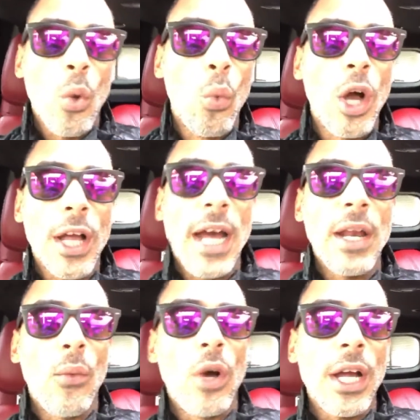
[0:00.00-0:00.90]
what
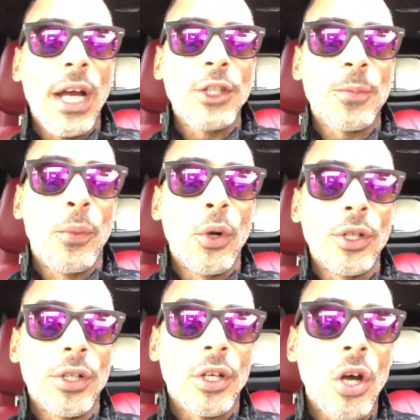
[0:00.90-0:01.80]
kind of
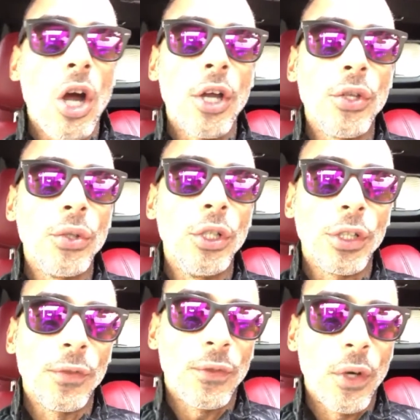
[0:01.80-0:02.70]
sport car are you
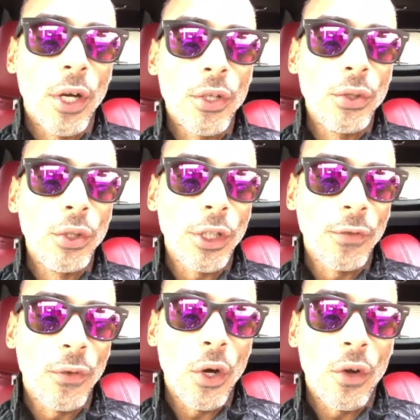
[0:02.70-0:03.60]
looking for? Are you
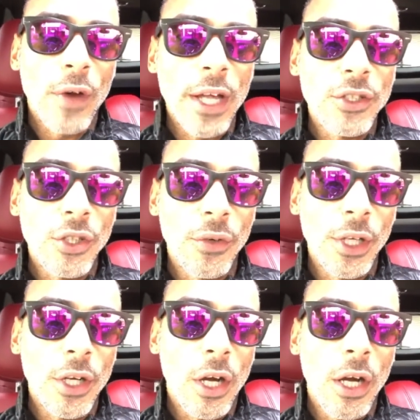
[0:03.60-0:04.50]
looking for a grand
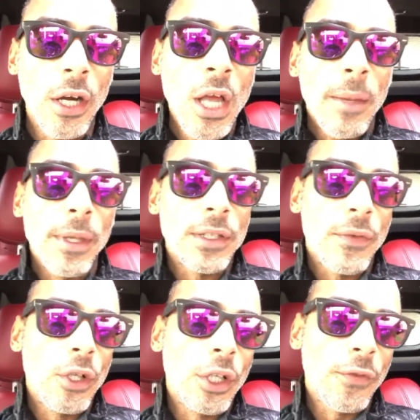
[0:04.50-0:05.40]
touring car?
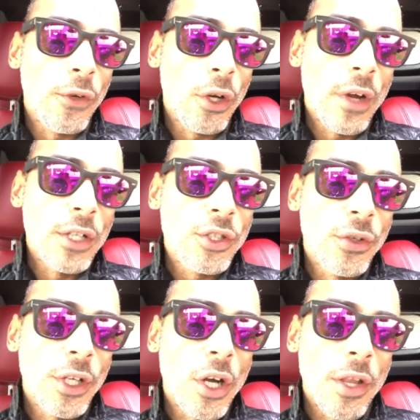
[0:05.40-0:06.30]
Because if you're looking for a
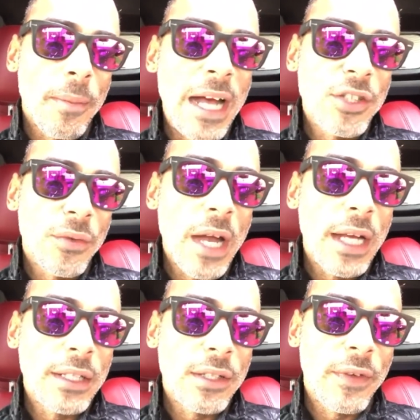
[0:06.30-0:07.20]
grand touring car, the
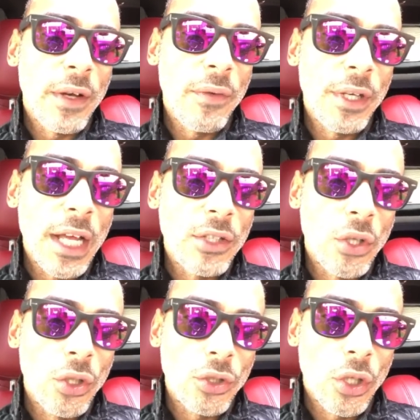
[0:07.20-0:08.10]
Maseratis are very
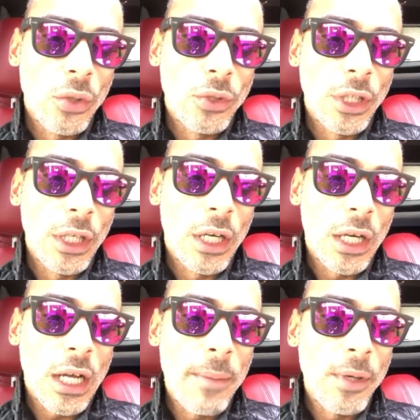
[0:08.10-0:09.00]
nice also.
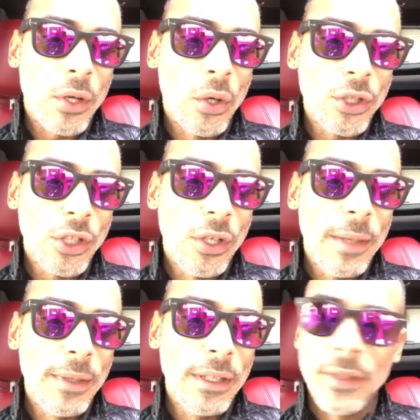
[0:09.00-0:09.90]
The Cambio
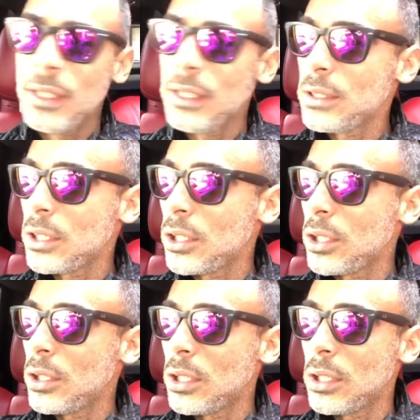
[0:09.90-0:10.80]
Corso, I believe it is, or
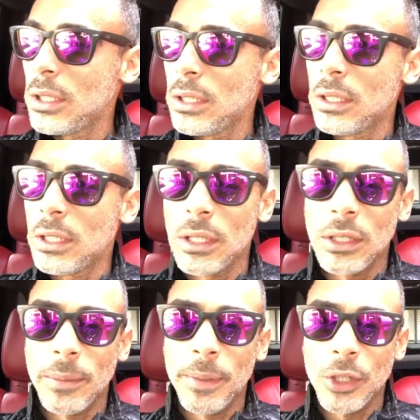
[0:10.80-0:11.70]

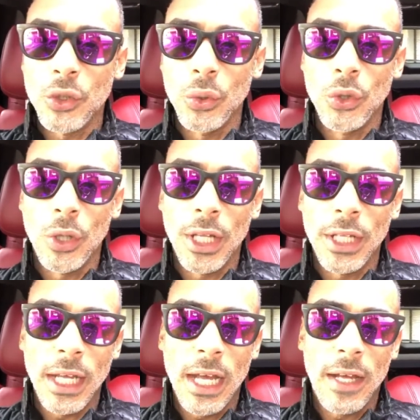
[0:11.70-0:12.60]
the big two-door
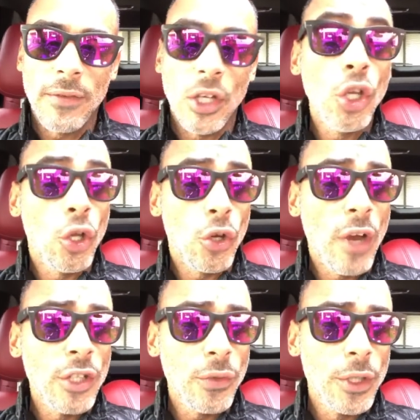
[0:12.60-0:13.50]
that they have.
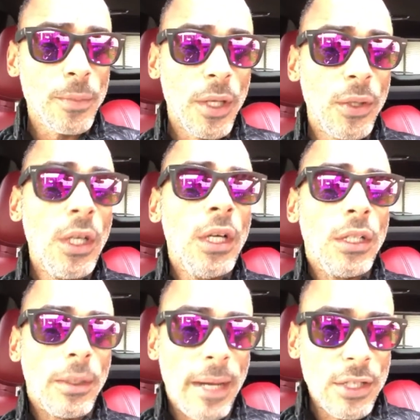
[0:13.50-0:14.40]
The Gran Turismo.
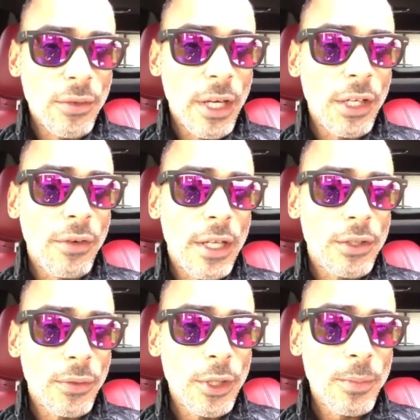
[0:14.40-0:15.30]
The Maserati
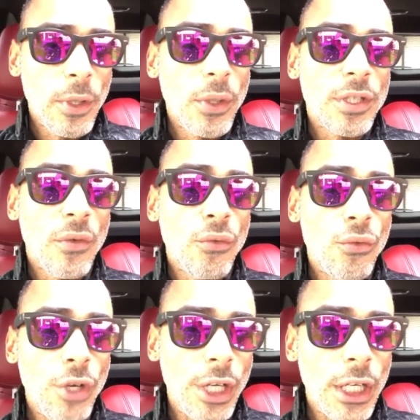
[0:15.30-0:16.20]
Gran Turismo is a
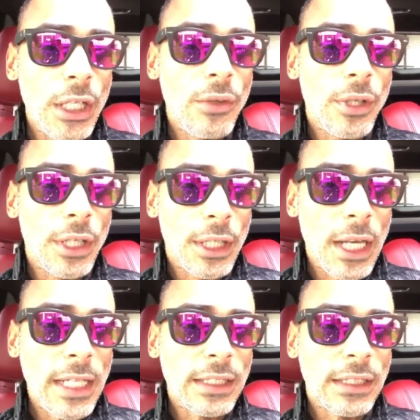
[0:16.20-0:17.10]
really, really
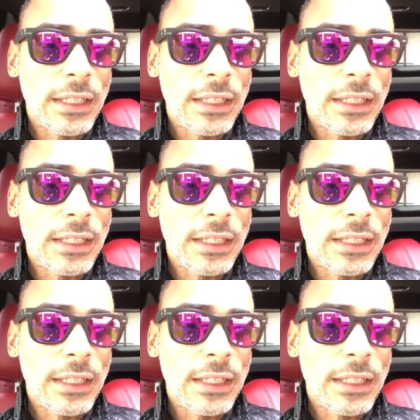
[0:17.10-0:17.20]
nice